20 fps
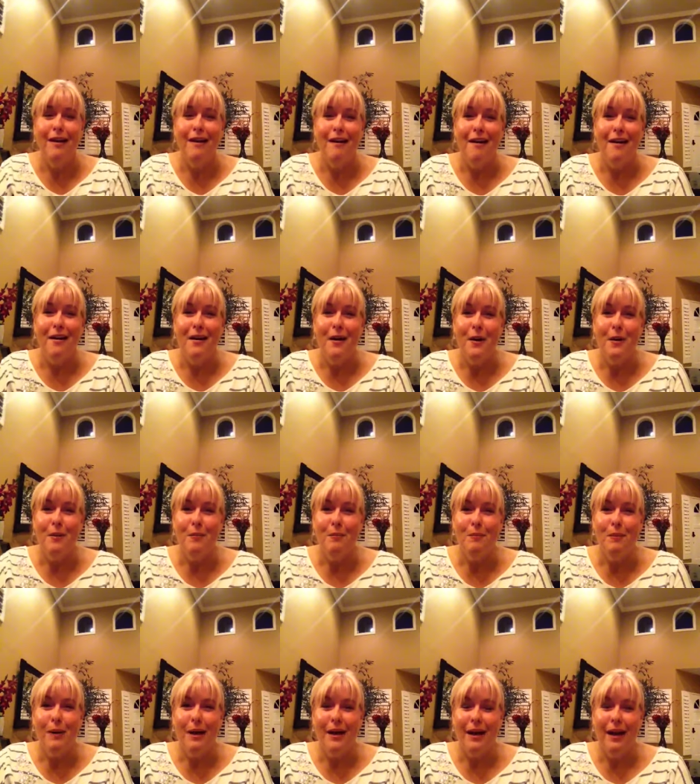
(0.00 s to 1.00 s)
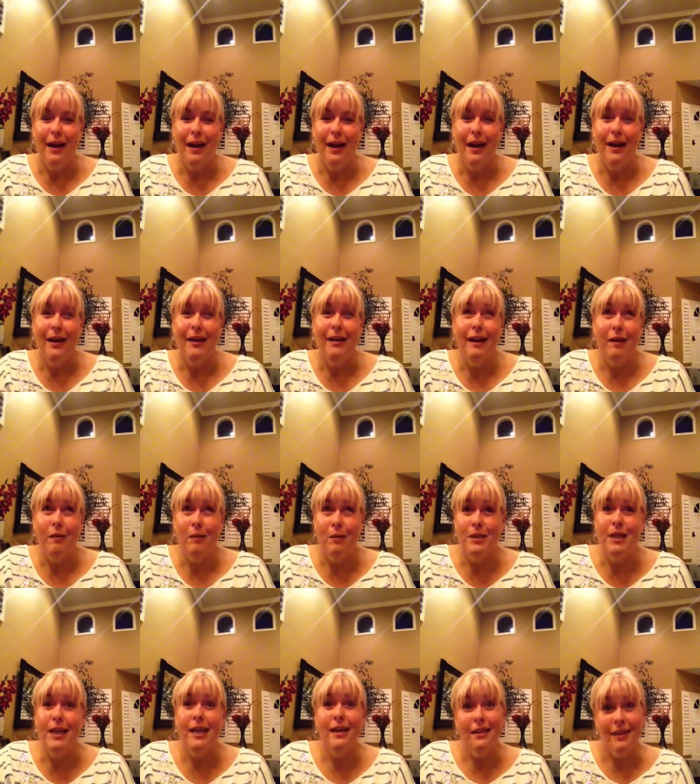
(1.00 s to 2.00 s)
um, but I I will
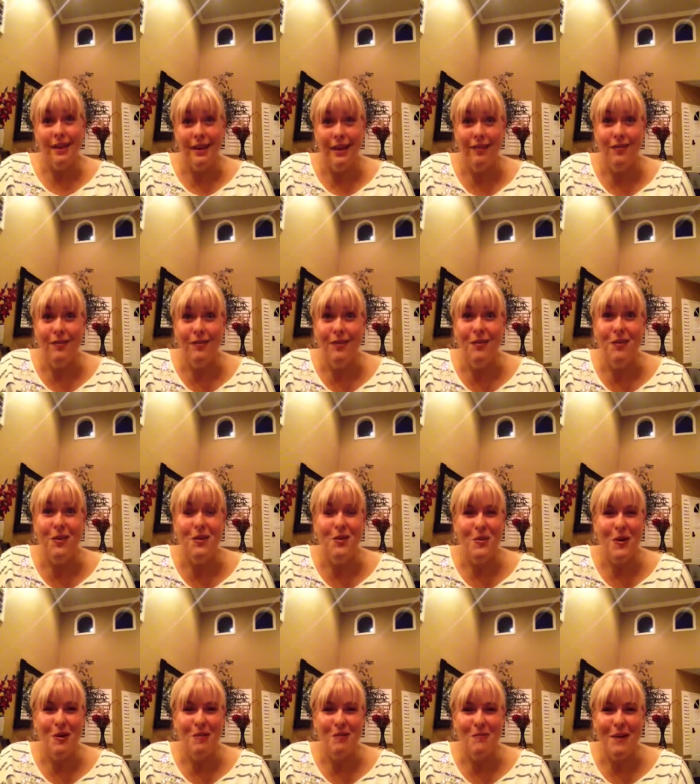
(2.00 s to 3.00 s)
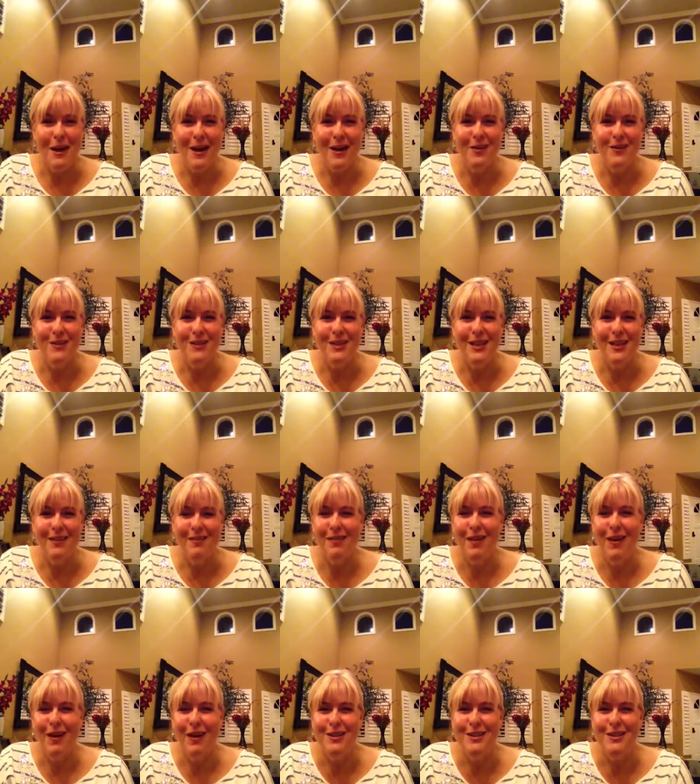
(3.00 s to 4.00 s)
take the gift of the 12 pounds that I've
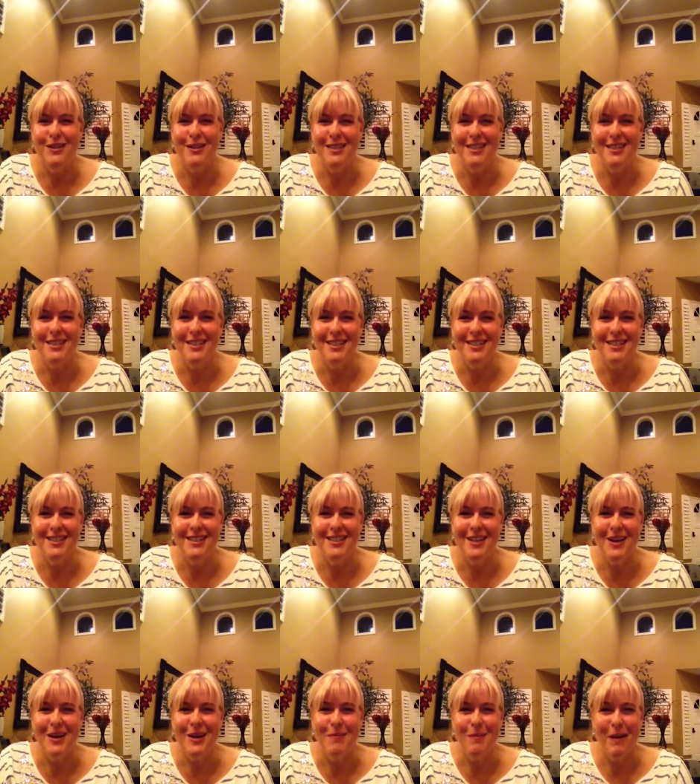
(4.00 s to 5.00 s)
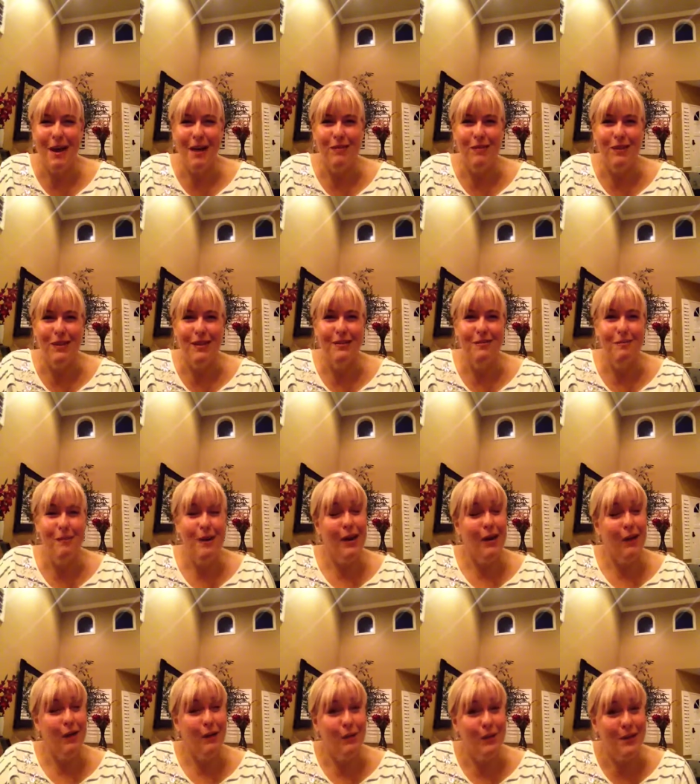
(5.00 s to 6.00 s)
lost since um, having my
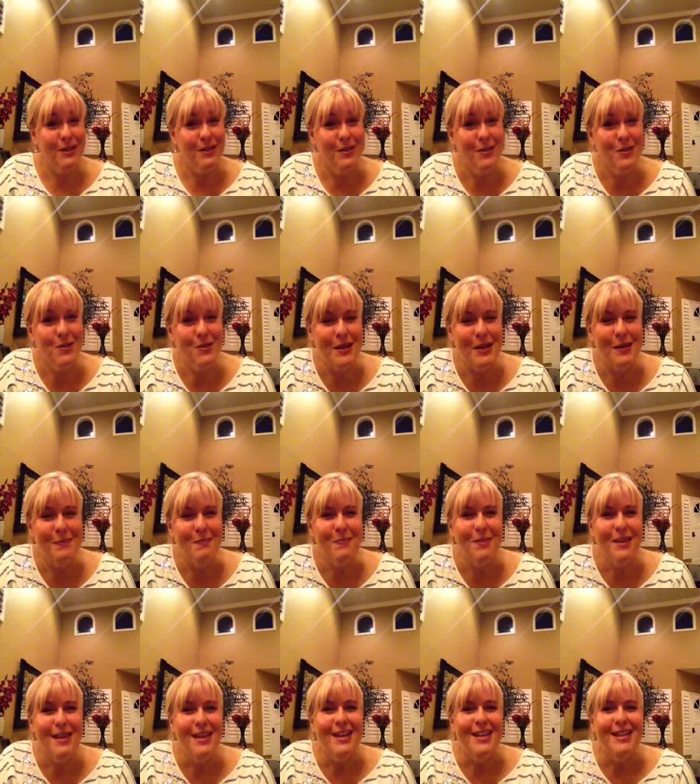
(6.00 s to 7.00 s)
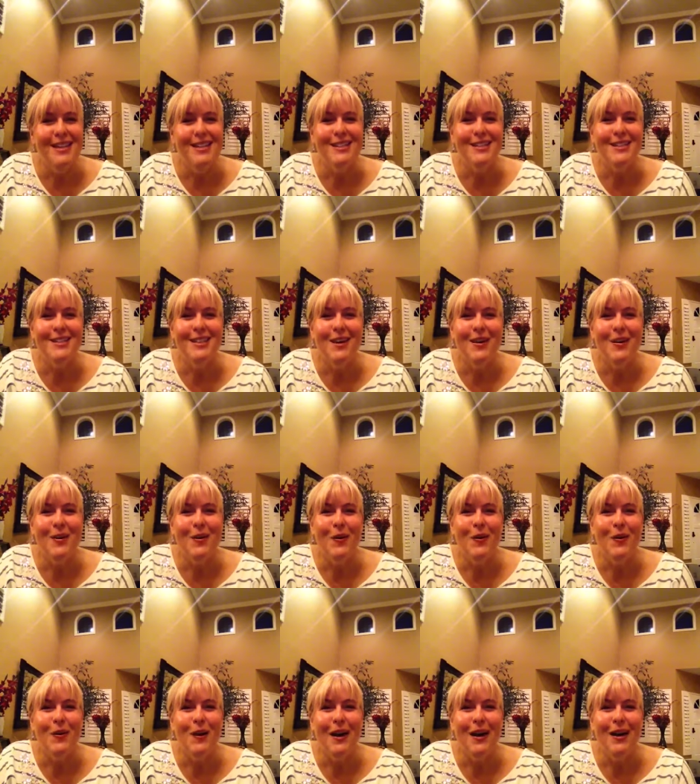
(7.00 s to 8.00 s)
RNY surgery so
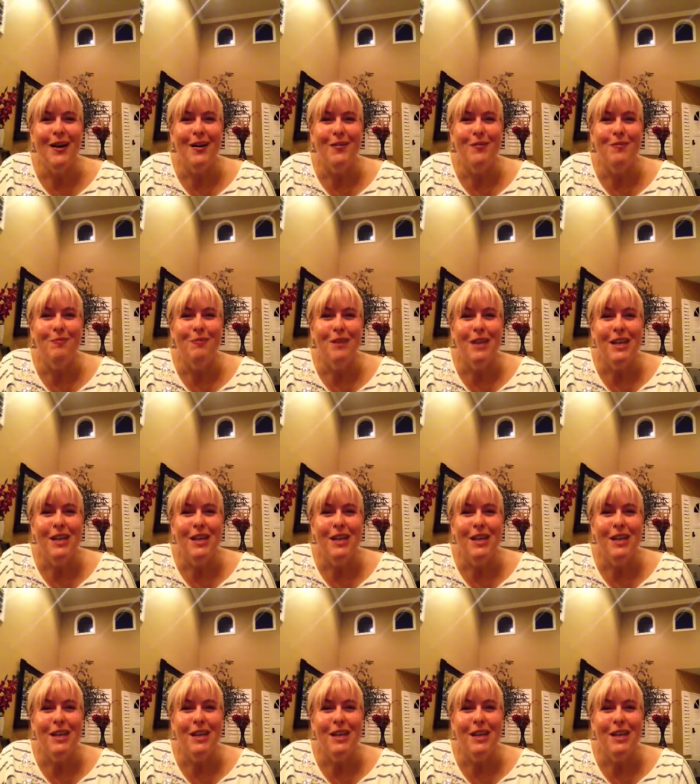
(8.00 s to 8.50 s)
um,